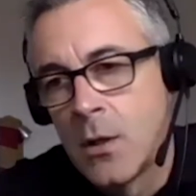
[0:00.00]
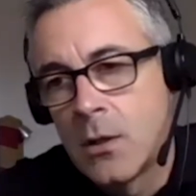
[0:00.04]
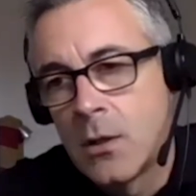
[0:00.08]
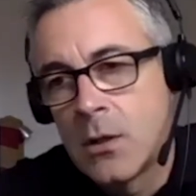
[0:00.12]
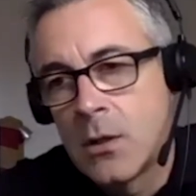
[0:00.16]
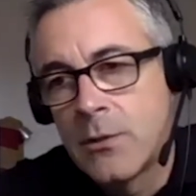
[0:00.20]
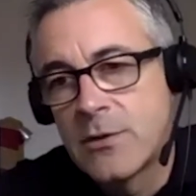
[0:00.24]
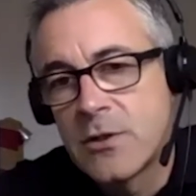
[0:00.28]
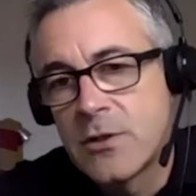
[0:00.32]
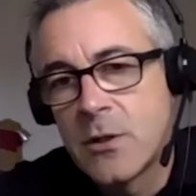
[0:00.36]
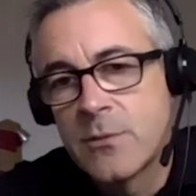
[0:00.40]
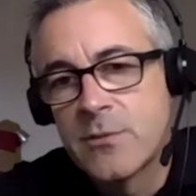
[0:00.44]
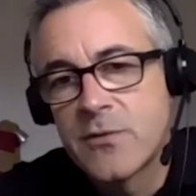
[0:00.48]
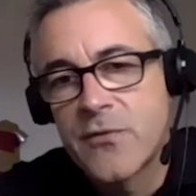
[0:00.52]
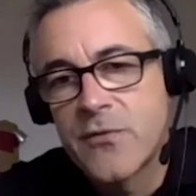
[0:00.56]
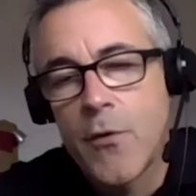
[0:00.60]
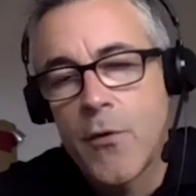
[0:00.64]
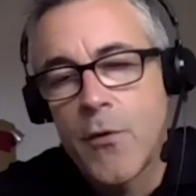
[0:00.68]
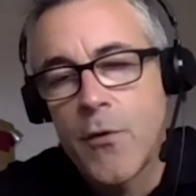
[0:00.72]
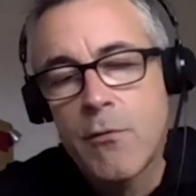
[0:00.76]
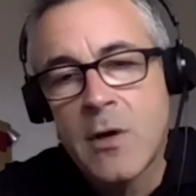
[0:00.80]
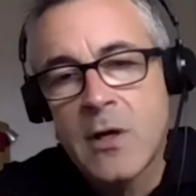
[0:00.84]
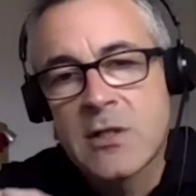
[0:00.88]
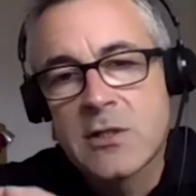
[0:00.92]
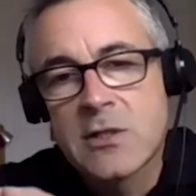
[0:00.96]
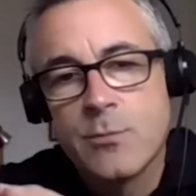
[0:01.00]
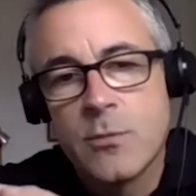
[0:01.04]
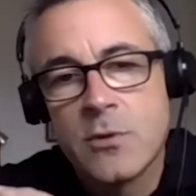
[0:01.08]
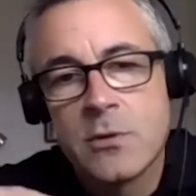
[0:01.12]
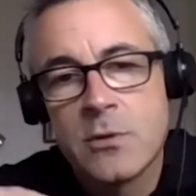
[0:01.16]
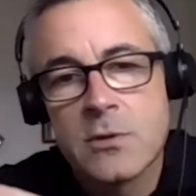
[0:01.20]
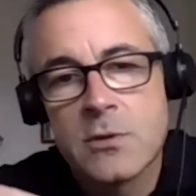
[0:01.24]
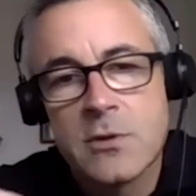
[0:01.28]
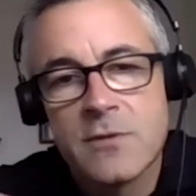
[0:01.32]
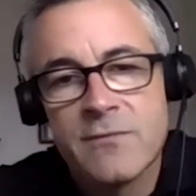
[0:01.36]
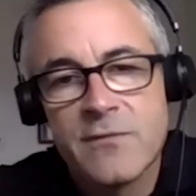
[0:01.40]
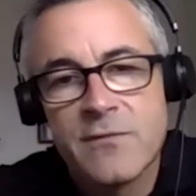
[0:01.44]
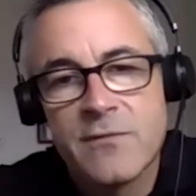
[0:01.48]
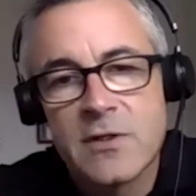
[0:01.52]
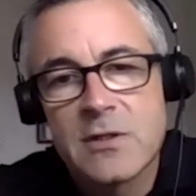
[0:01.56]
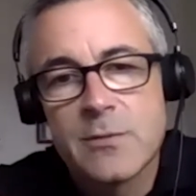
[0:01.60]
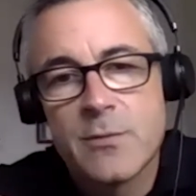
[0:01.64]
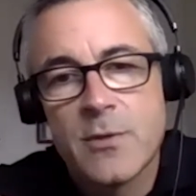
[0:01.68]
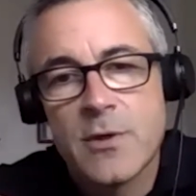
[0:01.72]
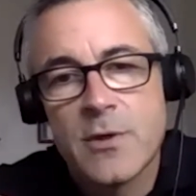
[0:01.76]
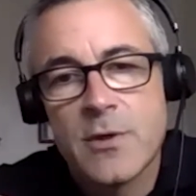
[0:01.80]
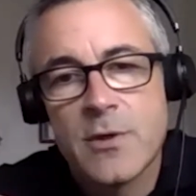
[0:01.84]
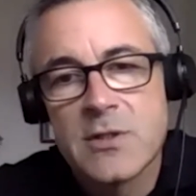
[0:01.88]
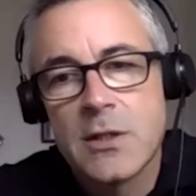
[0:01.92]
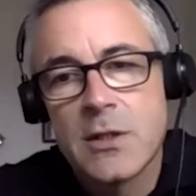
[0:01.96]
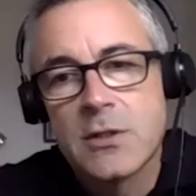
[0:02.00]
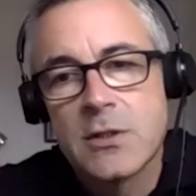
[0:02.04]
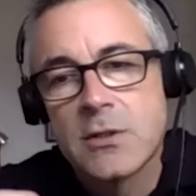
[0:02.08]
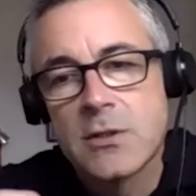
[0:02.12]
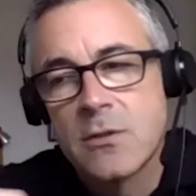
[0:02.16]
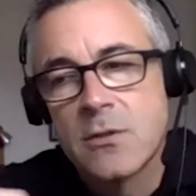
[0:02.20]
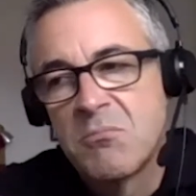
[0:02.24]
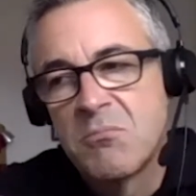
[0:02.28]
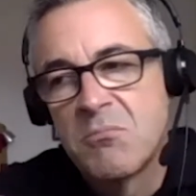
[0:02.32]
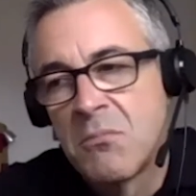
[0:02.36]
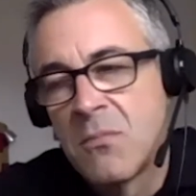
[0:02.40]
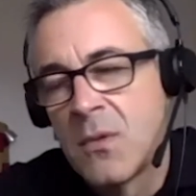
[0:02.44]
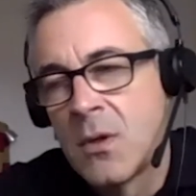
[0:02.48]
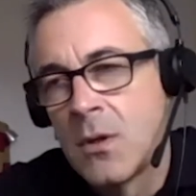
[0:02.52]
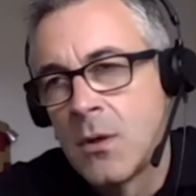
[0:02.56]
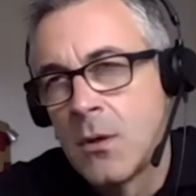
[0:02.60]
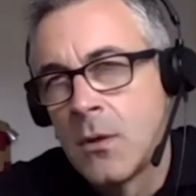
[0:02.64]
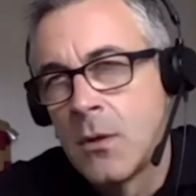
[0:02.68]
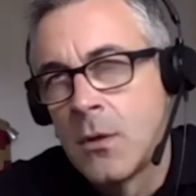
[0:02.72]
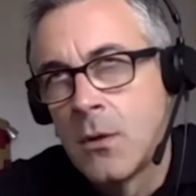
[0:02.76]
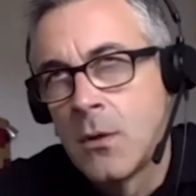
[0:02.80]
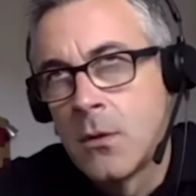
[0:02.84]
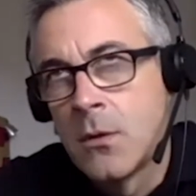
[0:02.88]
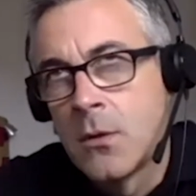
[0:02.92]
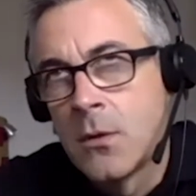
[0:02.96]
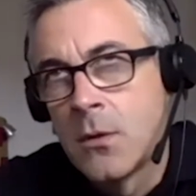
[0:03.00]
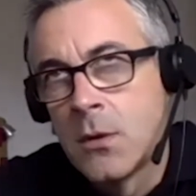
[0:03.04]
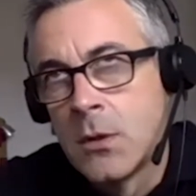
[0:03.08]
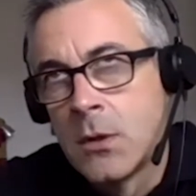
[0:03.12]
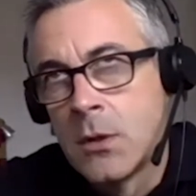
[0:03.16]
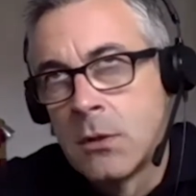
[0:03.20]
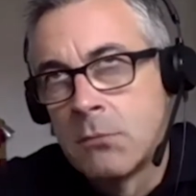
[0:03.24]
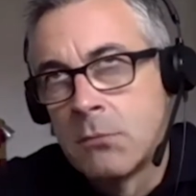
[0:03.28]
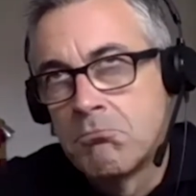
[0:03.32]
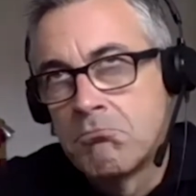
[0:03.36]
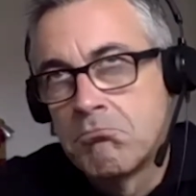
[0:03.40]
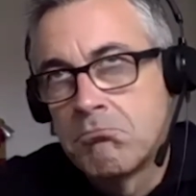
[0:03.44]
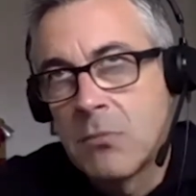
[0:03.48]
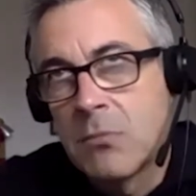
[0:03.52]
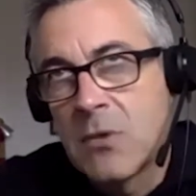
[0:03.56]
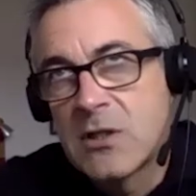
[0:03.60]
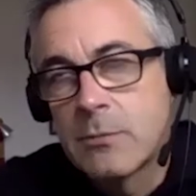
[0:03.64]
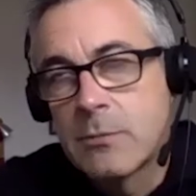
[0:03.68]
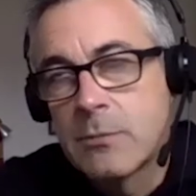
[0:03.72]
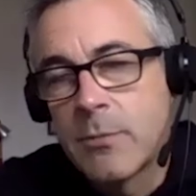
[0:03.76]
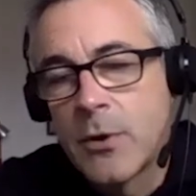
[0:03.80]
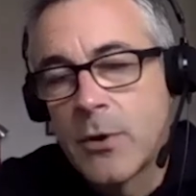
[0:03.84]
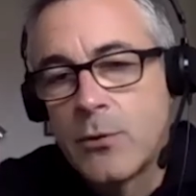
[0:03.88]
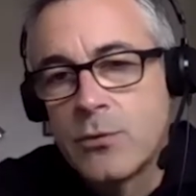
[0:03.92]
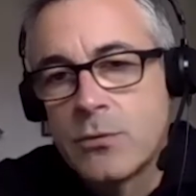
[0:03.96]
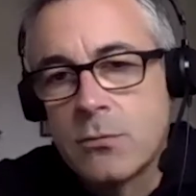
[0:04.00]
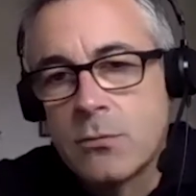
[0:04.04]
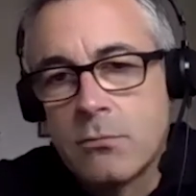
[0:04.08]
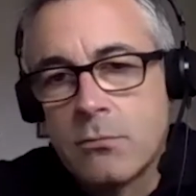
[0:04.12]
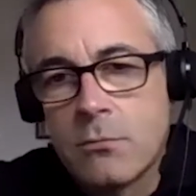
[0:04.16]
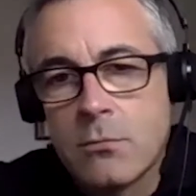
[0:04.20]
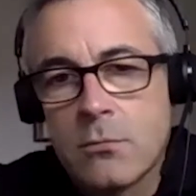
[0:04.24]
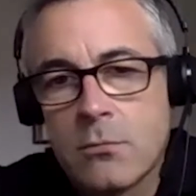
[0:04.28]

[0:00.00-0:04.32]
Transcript: Now, in terms of harassment and victimization, I suppose